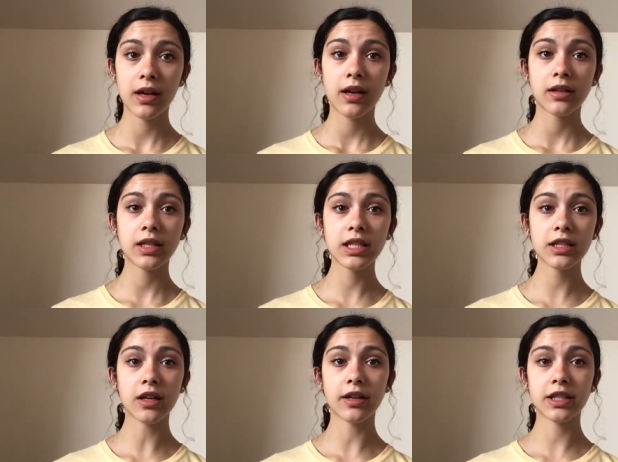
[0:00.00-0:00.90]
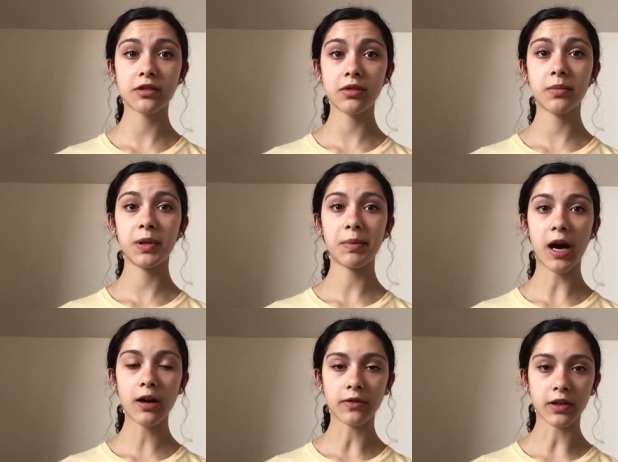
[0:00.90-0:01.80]
Glaciers are extremely
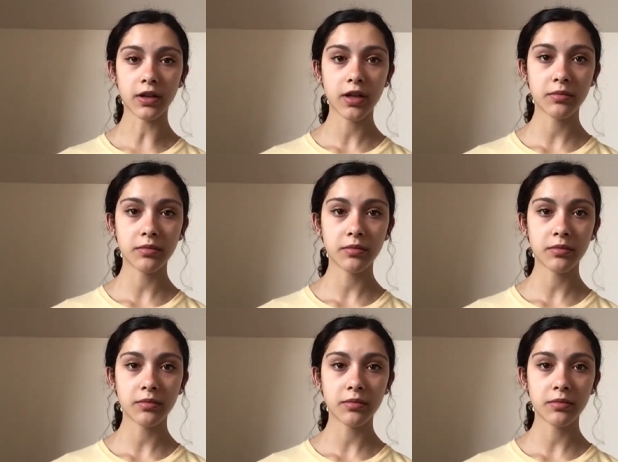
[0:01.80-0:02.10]
powerful,